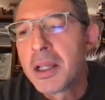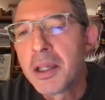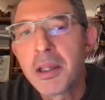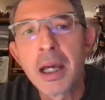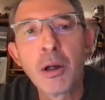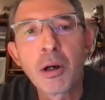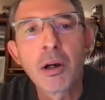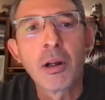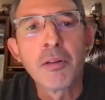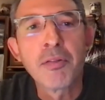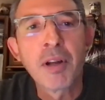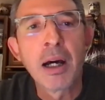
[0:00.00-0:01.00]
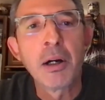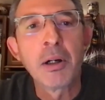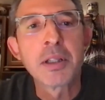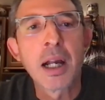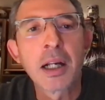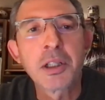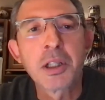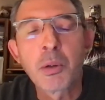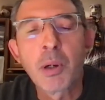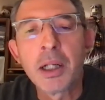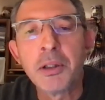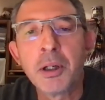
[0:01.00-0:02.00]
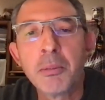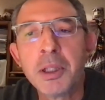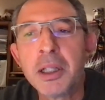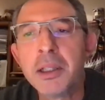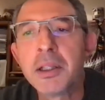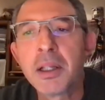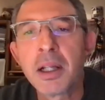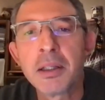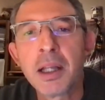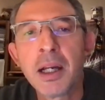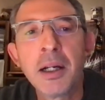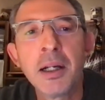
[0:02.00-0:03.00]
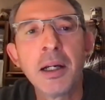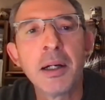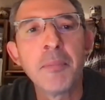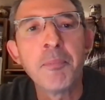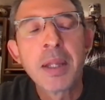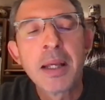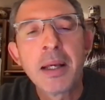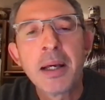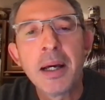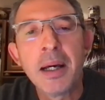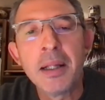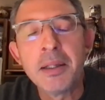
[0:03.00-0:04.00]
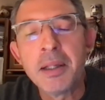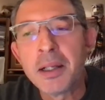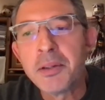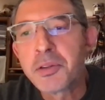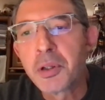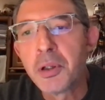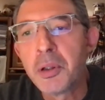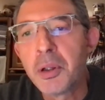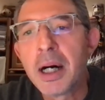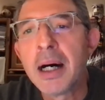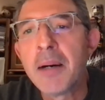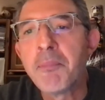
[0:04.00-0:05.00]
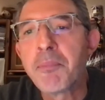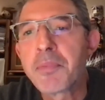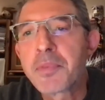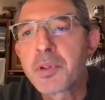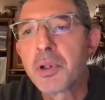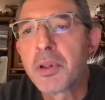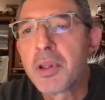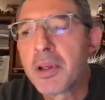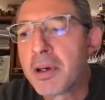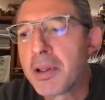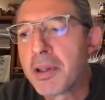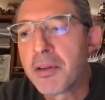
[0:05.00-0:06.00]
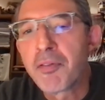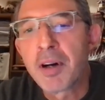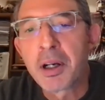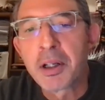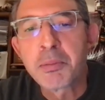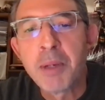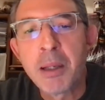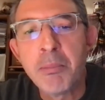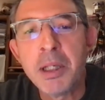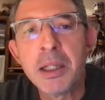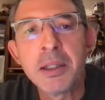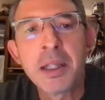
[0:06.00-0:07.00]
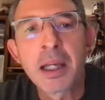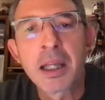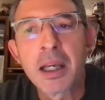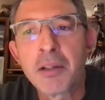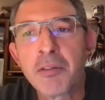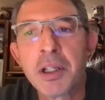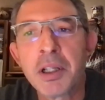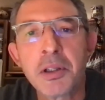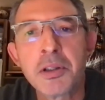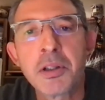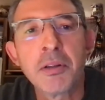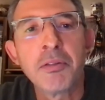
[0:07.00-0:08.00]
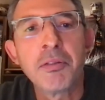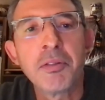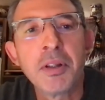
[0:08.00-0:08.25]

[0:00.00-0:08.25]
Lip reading: the yellow colored flowers are actually quite dominant in that area. And so the fungus may be taking advantage of